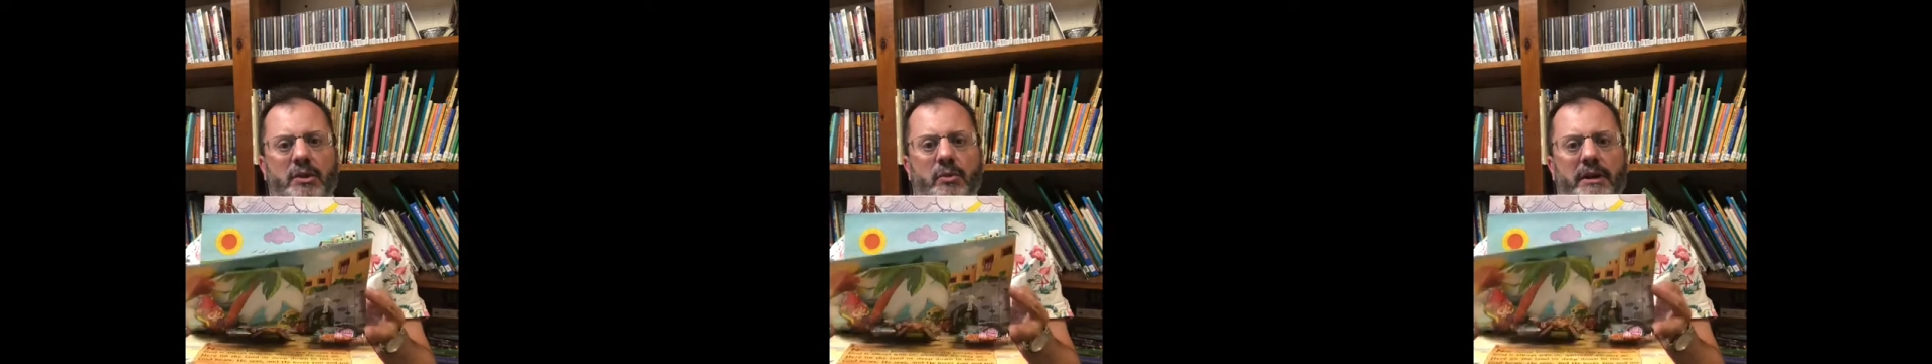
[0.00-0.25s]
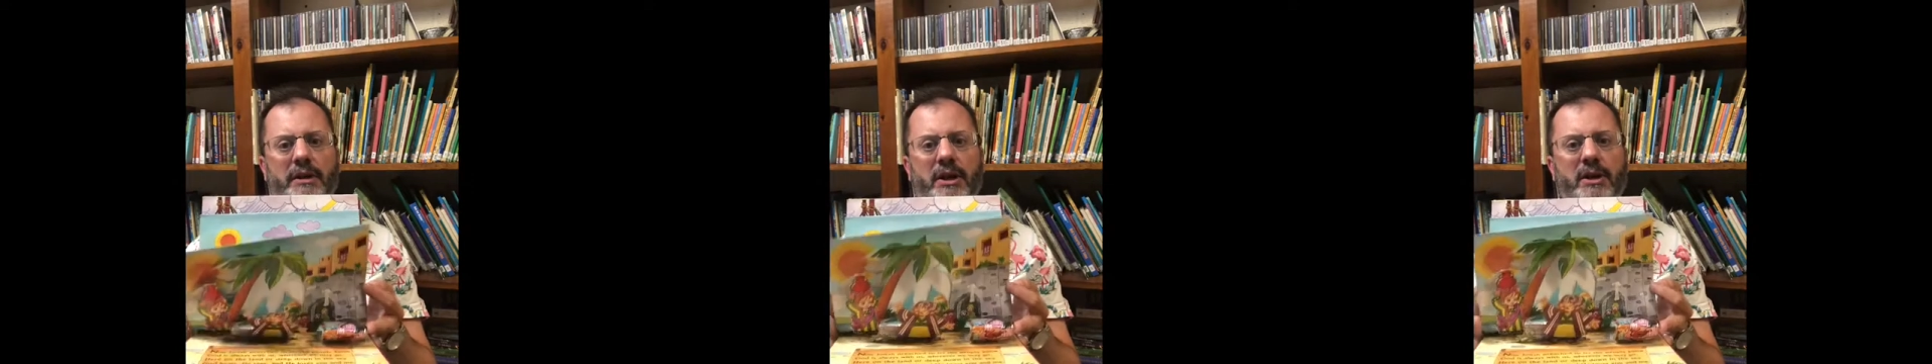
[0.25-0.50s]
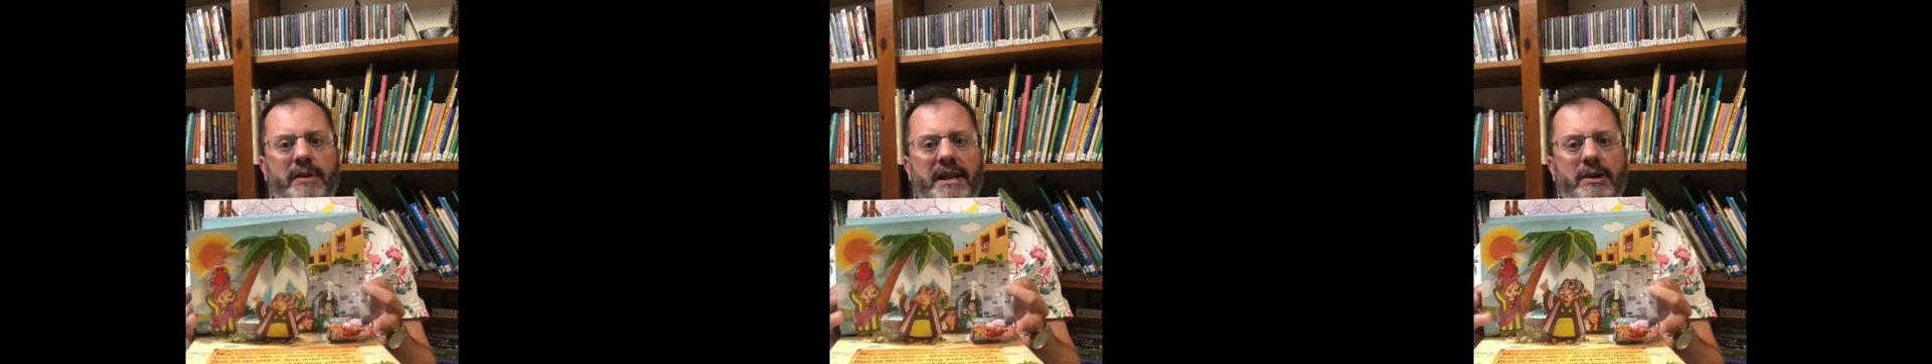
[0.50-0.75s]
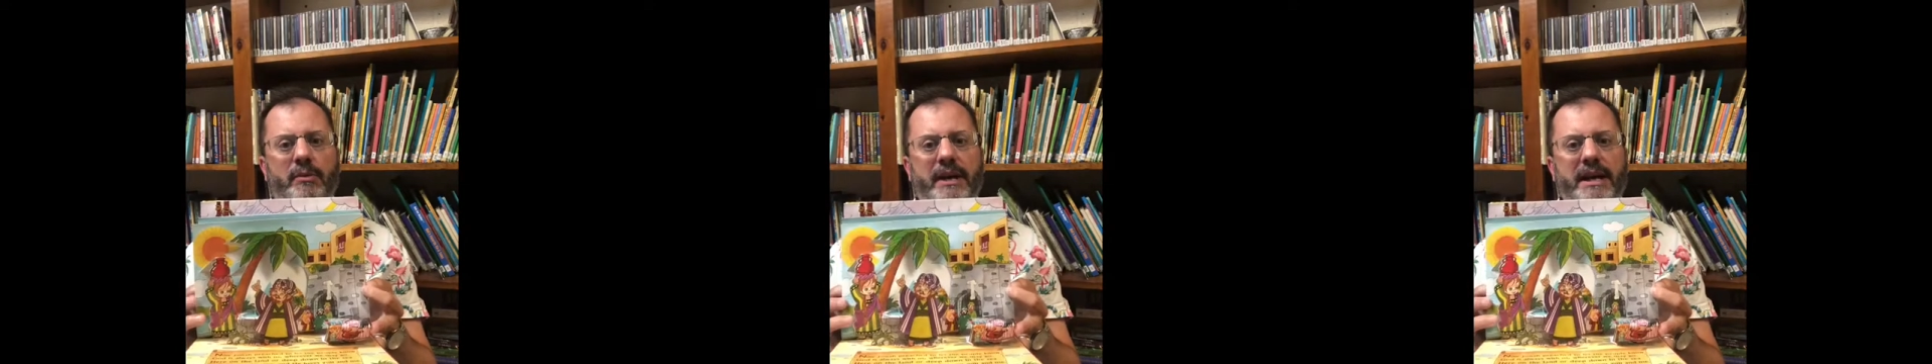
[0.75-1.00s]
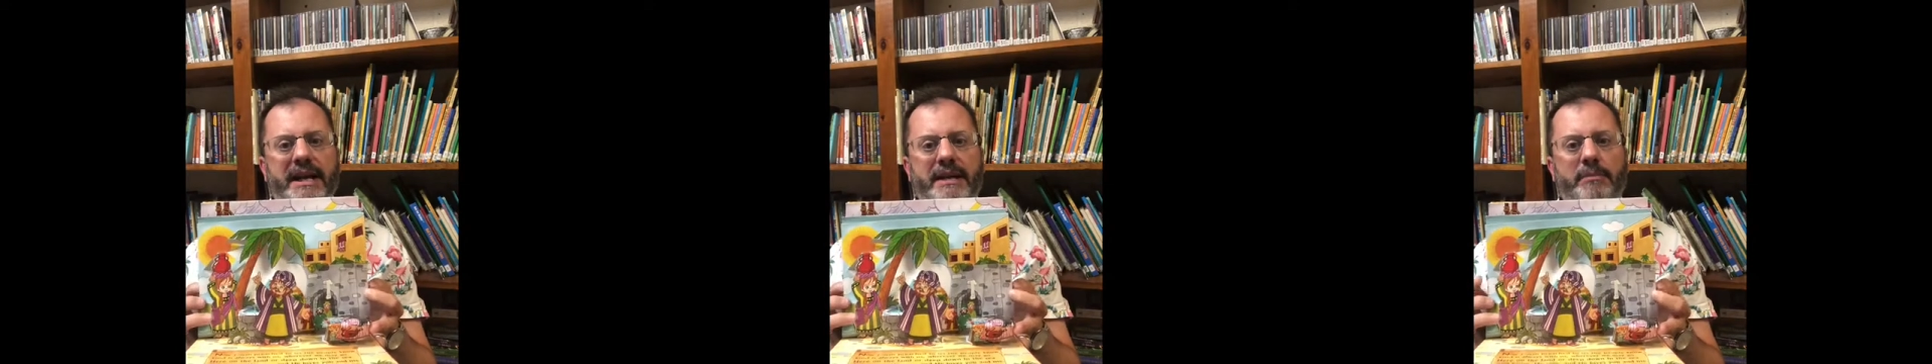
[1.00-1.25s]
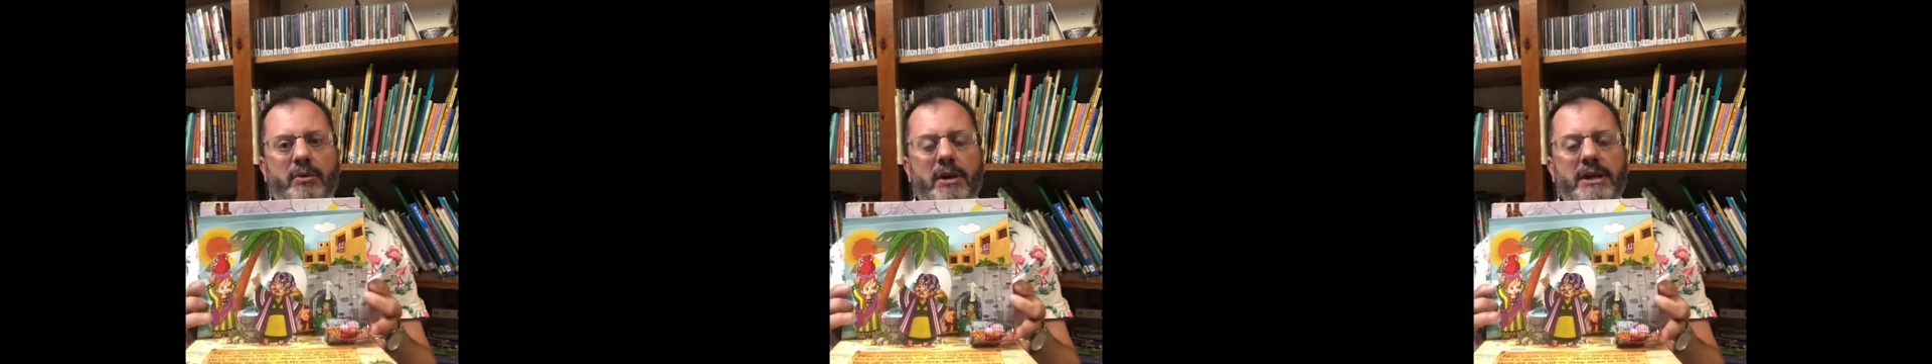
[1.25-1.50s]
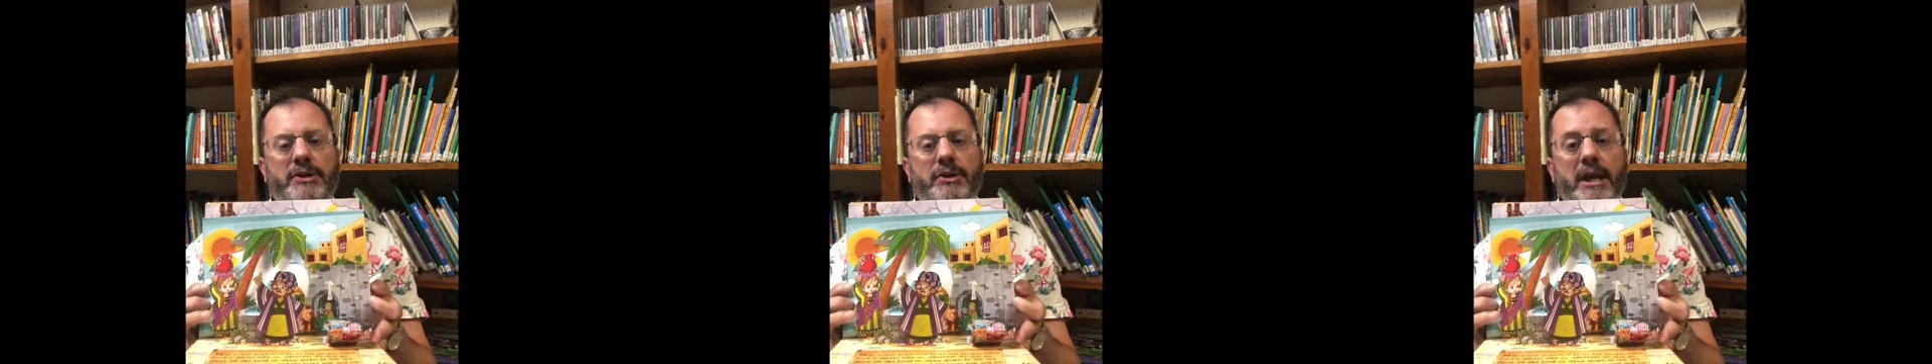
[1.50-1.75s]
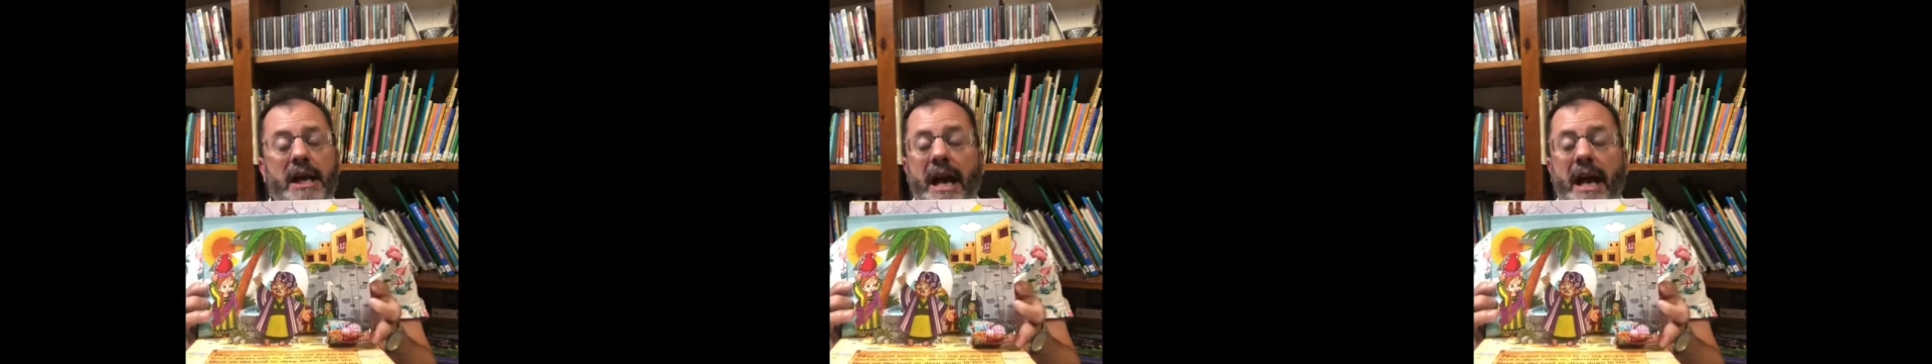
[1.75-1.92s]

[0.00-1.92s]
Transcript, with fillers: We learned that he went and he preached,